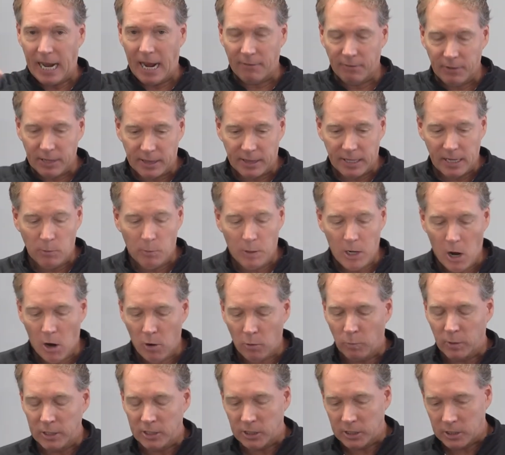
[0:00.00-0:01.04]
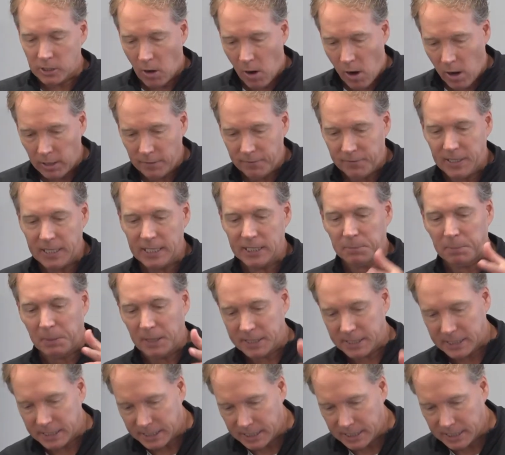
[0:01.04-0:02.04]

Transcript: everything we own, which is all of these plus the